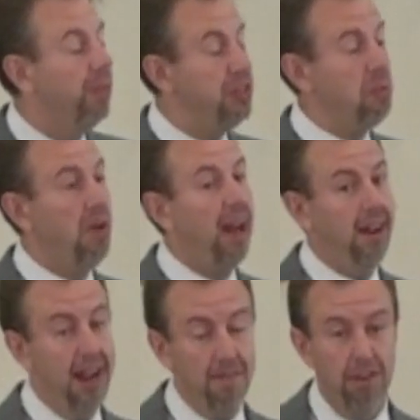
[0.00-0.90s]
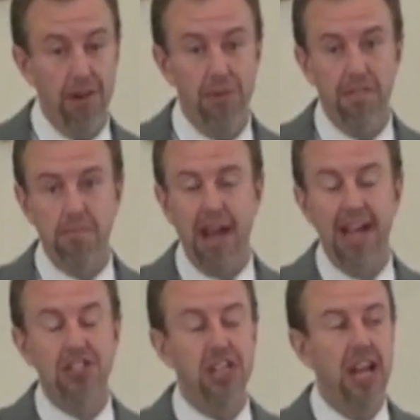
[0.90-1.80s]
this is one I never really would have
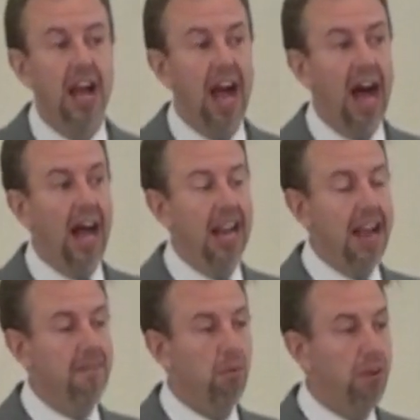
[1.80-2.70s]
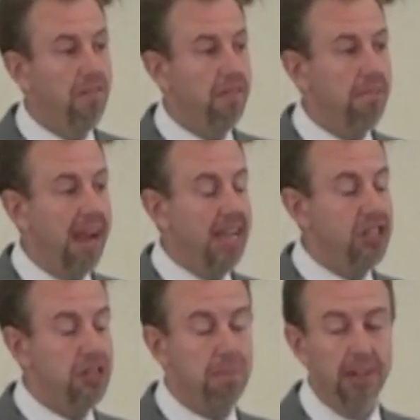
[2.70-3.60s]
imagined. I never would have
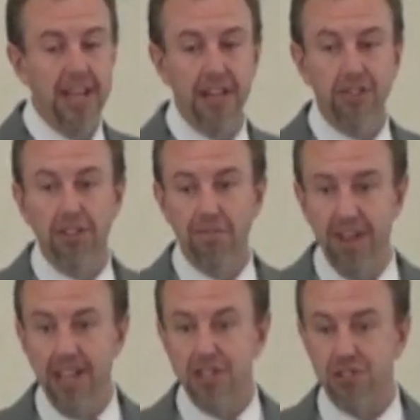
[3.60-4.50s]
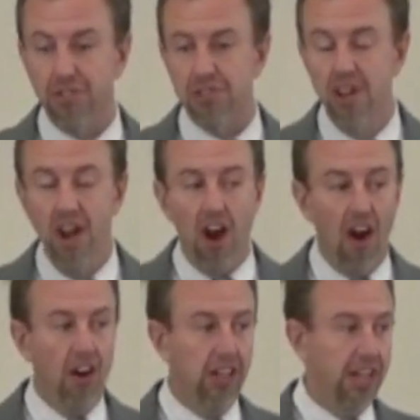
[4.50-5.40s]
imagined political officials
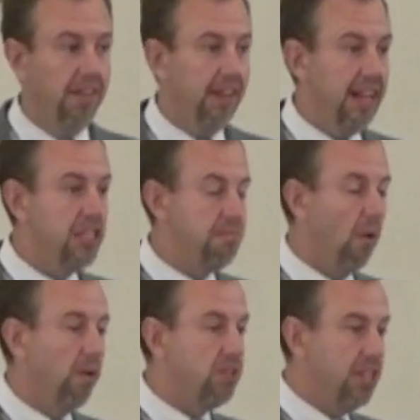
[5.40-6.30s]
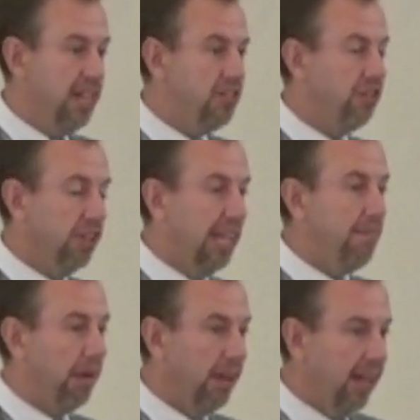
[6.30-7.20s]
arguing that it is more essential to
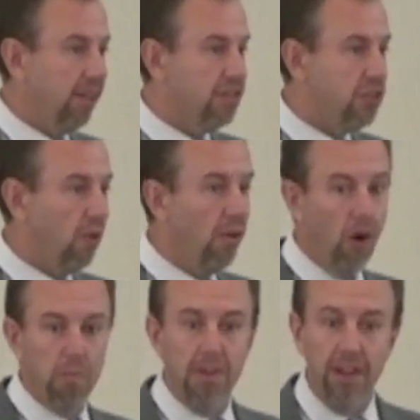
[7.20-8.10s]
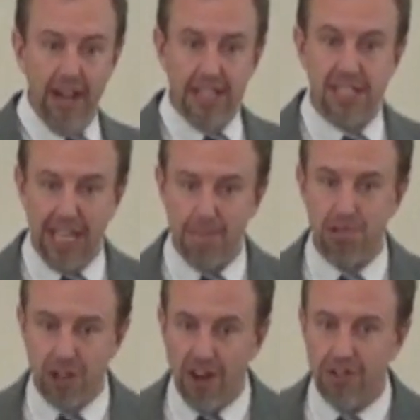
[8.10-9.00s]
keep a liquor store open than it is to keep a
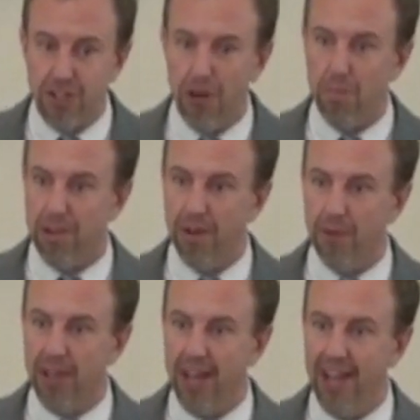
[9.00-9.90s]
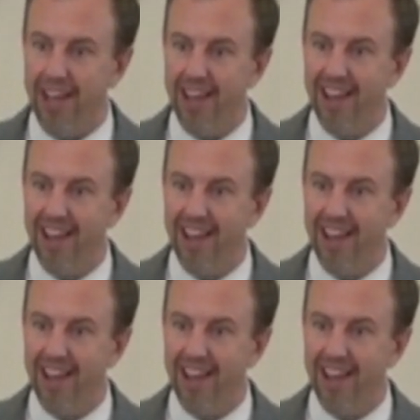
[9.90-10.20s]
church open, okay?